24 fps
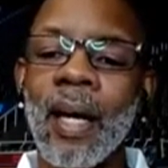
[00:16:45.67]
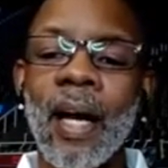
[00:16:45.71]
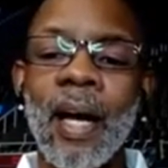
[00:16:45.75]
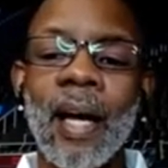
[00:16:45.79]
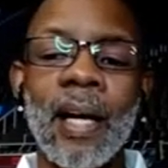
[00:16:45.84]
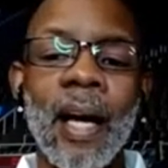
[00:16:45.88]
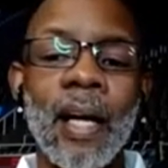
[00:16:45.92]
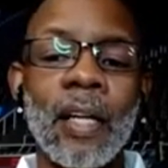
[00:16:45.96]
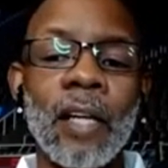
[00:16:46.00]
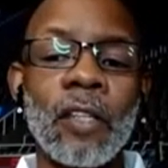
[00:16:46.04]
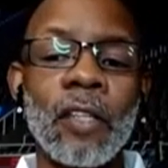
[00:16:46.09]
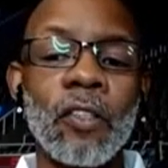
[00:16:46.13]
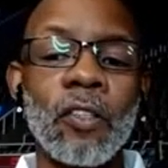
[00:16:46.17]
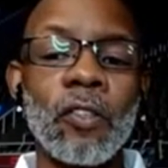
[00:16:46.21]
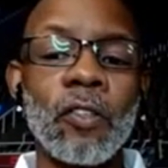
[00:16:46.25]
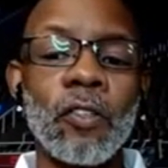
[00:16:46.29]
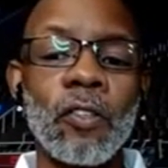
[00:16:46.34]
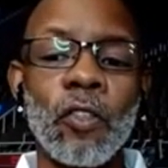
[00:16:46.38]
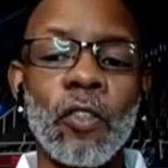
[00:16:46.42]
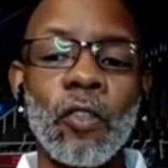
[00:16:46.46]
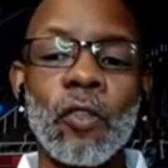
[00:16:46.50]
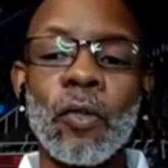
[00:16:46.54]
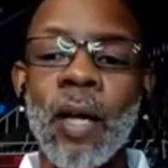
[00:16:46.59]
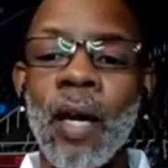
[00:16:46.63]
and I
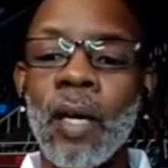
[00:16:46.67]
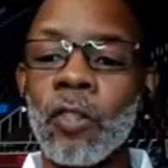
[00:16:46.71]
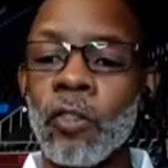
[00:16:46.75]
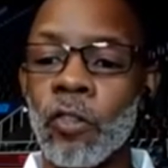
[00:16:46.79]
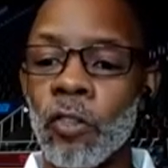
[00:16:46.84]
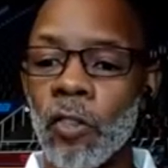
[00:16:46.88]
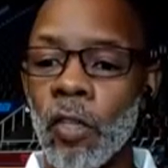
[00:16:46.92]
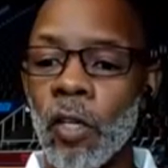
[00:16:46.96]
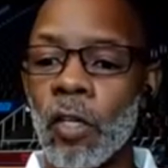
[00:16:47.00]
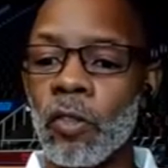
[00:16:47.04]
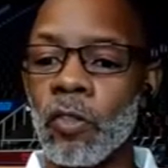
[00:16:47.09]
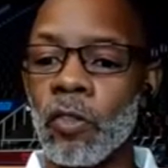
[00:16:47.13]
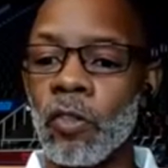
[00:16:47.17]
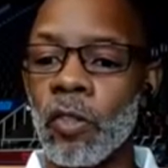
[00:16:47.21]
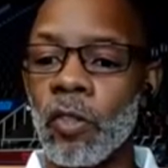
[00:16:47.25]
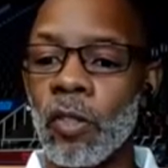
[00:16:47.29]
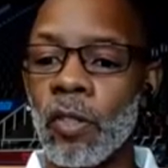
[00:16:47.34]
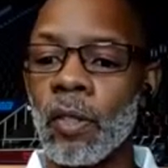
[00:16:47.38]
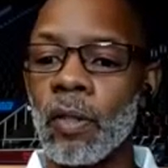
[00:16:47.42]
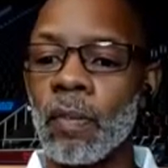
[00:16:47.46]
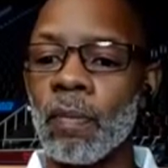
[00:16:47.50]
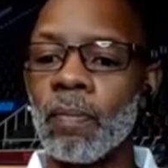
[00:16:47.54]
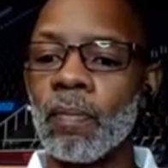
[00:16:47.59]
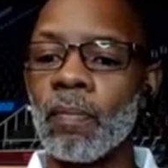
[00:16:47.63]
do not
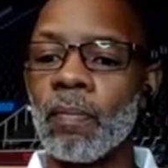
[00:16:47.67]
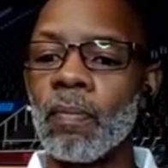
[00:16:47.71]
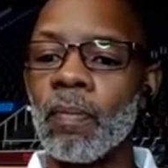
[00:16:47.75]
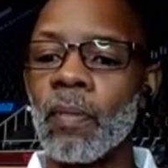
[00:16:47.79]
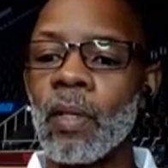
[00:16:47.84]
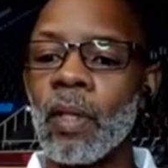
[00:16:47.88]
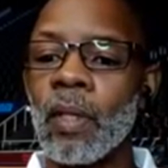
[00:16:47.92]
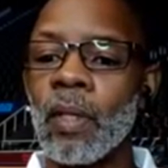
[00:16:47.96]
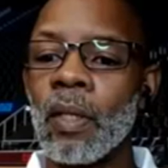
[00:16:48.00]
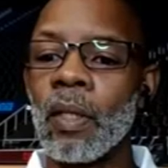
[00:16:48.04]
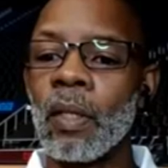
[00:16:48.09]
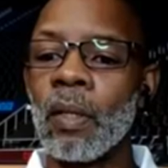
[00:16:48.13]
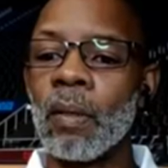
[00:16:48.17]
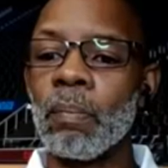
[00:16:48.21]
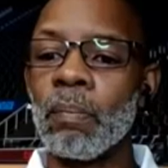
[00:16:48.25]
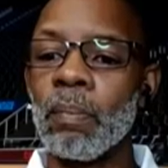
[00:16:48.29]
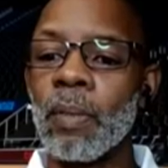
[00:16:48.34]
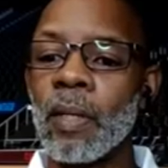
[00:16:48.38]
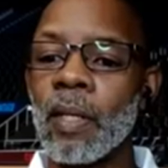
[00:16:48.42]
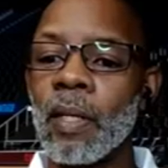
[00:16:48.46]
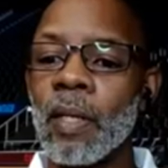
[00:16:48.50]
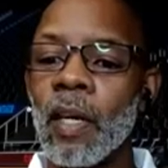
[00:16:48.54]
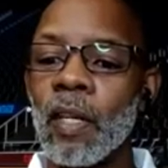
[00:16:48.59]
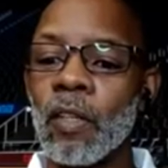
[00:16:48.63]
judge.
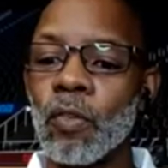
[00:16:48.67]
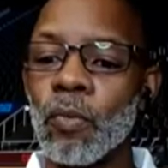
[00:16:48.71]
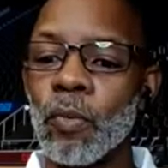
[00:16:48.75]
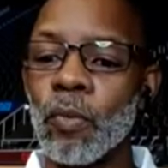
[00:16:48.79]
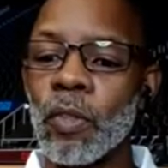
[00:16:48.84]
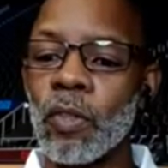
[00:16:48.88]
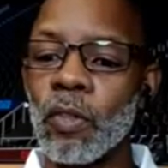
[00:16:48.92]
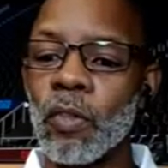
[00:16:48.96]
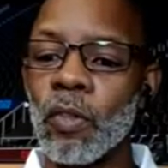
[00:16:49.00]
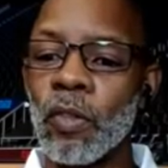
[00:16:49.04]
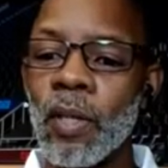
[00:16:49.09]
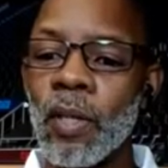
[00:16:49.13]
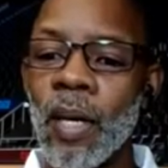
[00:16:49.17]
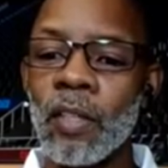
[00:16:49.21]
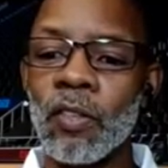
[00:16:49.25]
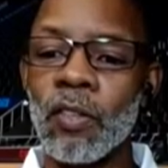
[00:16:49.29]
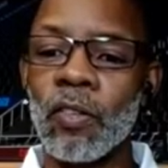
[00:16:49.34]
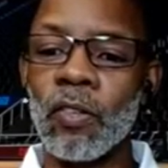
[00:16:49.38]
Because when you